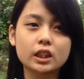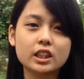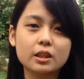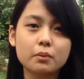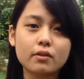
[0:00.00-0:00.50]

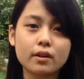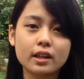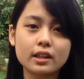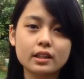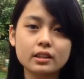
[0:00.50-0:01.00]
intimate
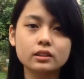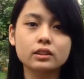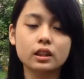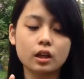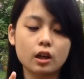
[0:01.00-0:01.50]
weddings,
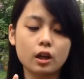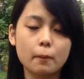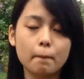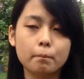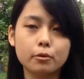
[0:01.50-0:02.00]

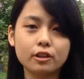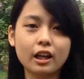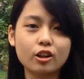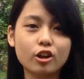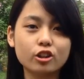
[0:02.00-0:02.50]

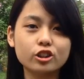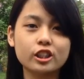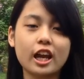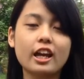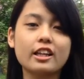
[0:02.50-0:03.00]
product
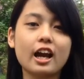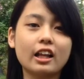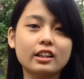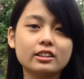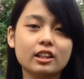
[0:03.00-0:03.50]
launch, and
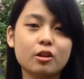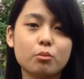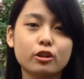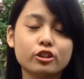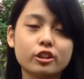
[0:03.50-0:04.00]
other
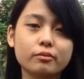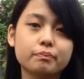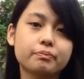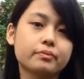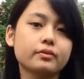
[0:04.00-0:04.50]
celebrations.
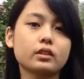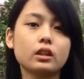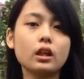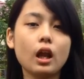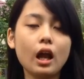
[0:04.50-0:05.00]

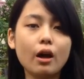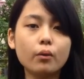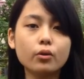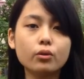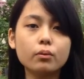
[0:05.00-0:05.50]

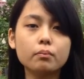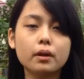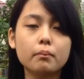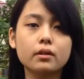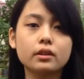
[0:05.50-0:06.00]
Our group
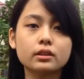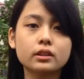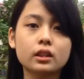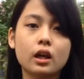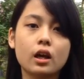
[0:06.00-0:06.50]
members
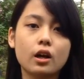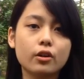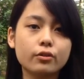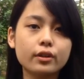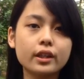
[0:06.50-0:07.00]

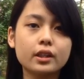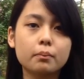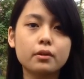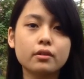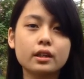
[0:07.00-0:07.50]
agree the
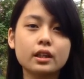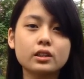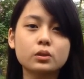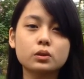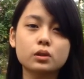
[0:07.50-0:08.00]

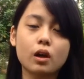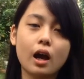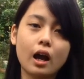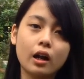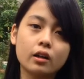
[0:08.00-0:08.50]
buildings
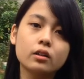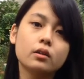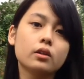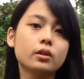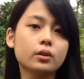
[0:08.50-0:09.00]
are
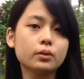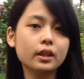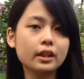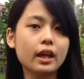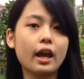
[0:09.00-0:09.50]

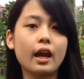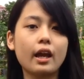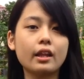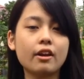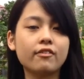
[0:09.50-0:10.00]
unique
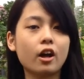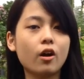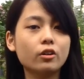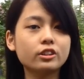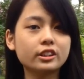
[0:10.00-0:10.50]
and have their
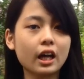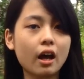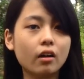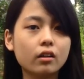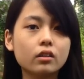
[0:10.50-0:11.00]
own style.